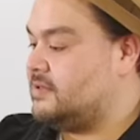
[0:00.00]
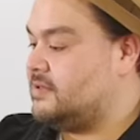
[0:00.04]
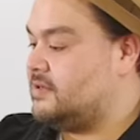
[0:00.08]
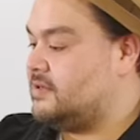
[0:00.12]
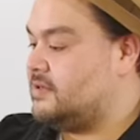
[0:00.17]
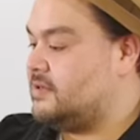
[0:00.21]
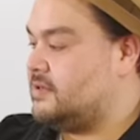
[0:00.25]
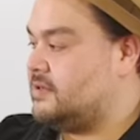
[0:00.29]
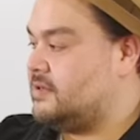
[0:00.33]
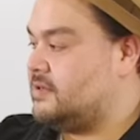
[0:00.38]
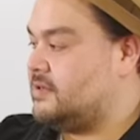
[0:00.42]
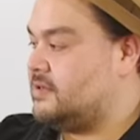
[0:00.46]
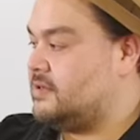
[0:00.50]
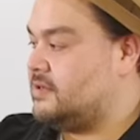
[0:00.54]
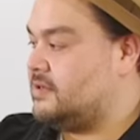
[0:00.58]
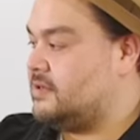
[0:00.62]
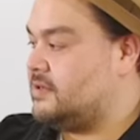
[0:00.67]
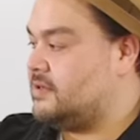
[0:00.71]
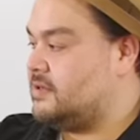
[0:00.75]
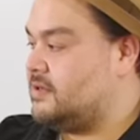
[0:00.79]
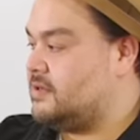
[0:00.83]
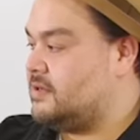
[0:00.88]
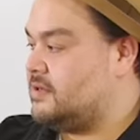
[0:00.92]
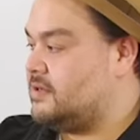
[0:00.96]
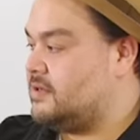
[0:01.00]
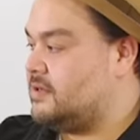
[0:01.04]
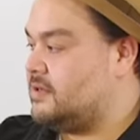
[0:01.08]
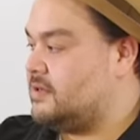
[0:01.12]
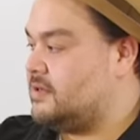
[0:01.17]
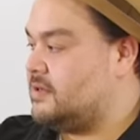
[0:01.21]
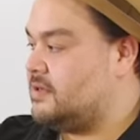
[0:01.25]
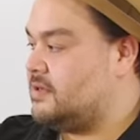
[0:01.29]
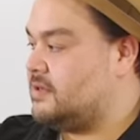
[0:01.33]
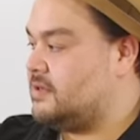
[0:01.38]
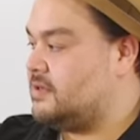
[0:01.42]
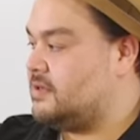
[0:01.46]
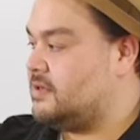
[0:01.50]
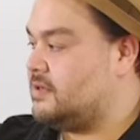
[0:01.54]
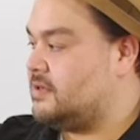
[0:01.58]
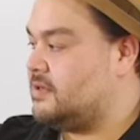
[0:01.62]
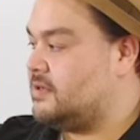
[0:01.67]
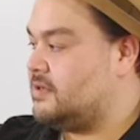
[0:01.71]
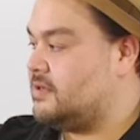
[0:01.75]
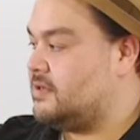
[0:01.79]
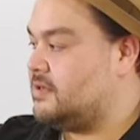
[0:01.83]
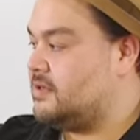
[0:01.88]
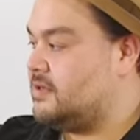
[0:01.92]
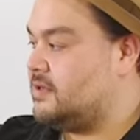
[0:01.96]

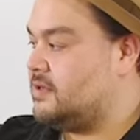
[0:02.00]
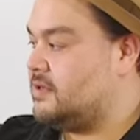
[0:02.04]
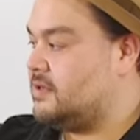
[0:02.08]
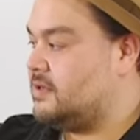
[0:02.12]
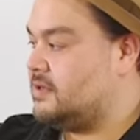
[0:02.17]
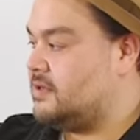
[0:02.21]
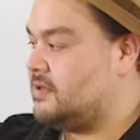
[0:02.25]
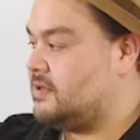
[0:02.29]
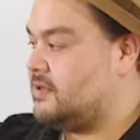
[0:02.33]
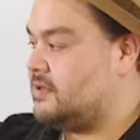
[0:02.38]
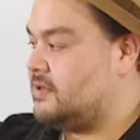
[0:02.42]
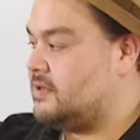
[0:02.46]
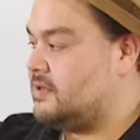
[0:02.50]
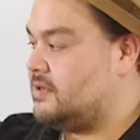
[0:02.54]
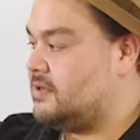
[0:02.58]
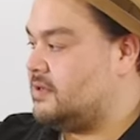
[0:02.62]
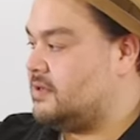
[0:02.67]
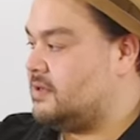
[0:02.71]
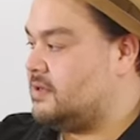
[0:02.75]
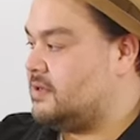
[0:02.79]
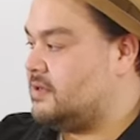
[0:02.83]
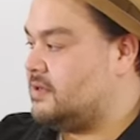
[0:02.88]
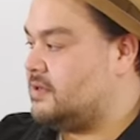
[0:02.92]
(silent)